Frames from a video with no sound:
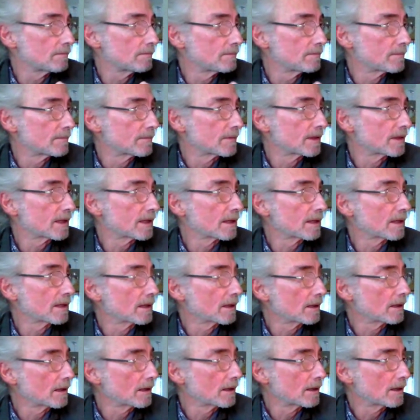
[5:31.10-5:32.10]

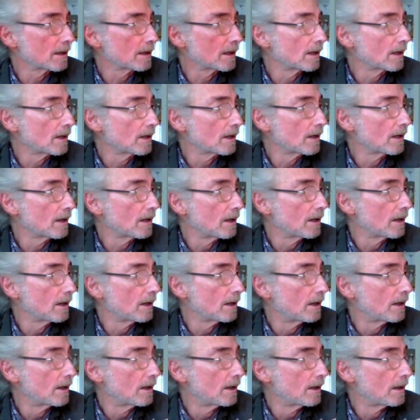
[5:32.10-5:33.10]

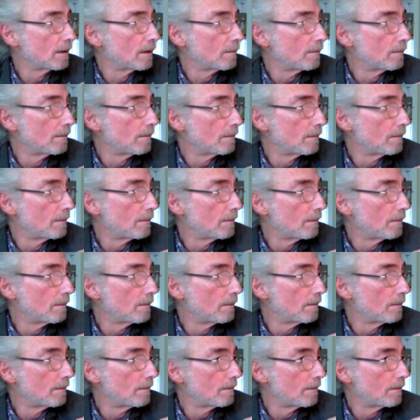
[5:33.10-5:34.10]

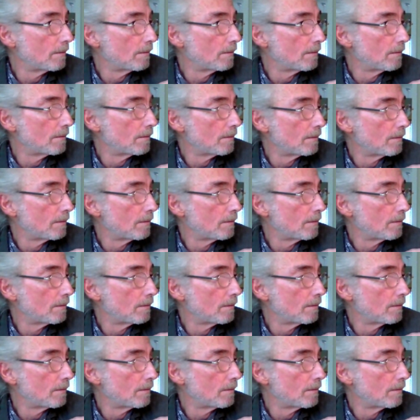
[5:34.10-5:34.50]
No words are spoken by the person on screen.